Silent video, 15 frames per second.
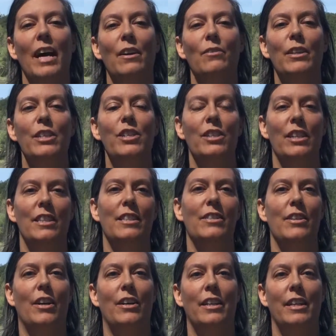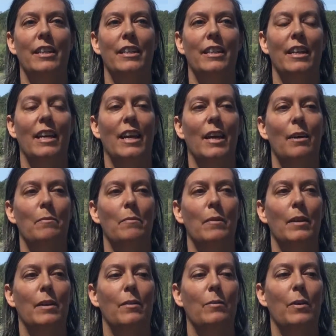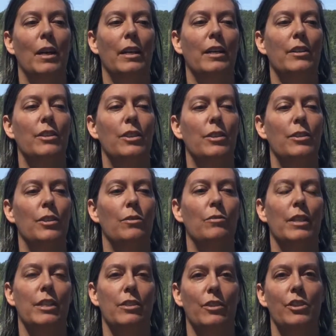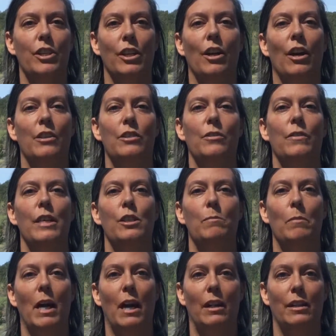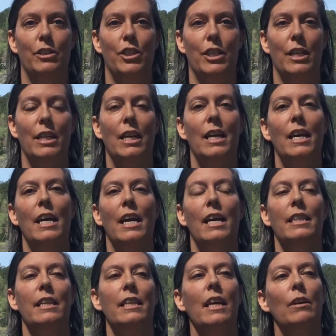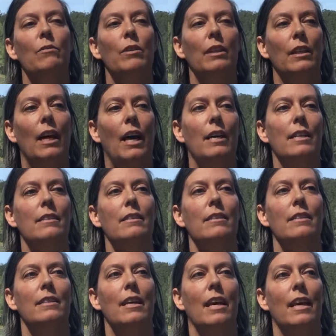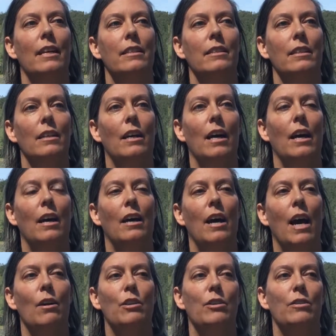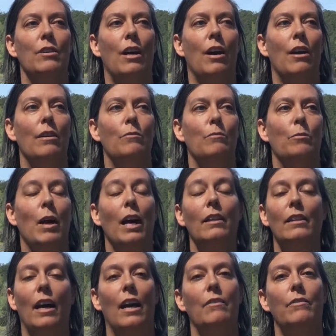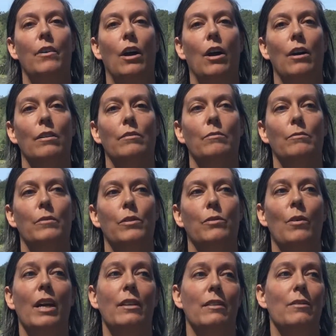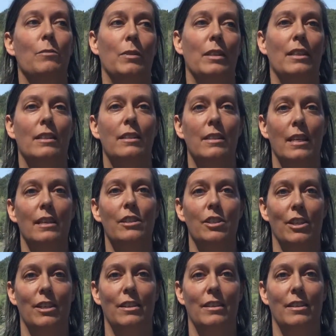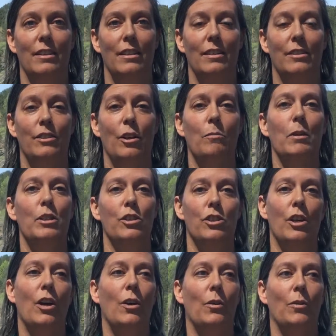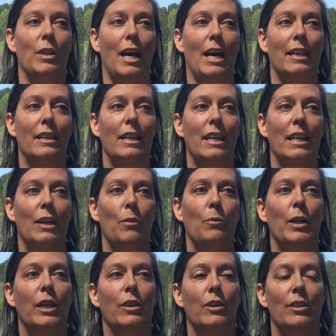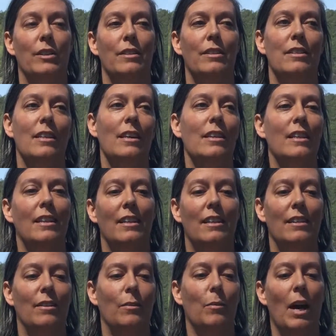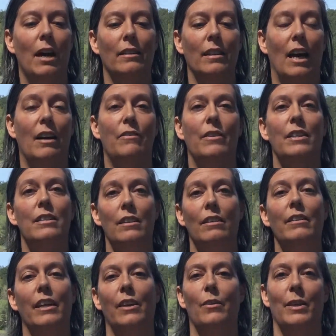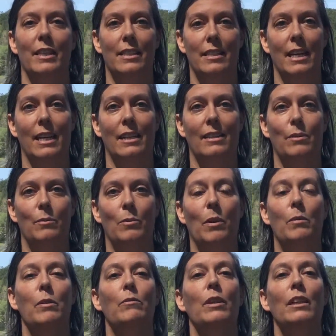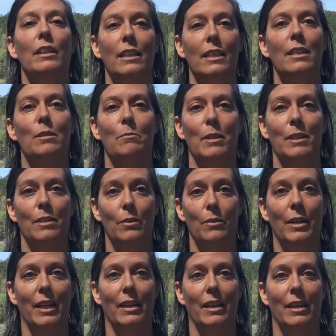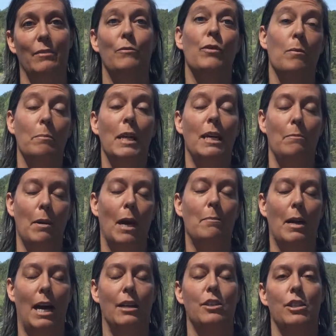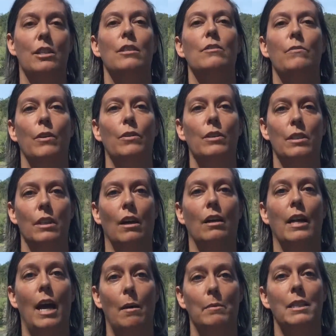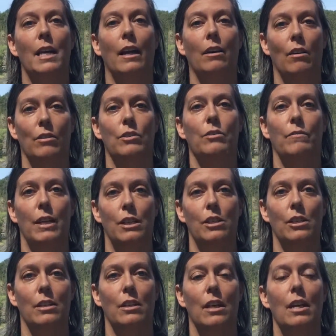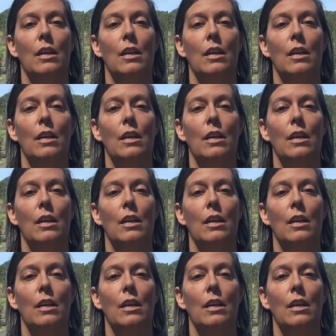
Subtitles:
I originally started wanting to do research in conservation biology. And then I realized that our wildlife are threatened with extinction, so much so that we could study wildlife until they go extinct. What we really need to be doing, and for me, my passion is focusing on habitat conservation,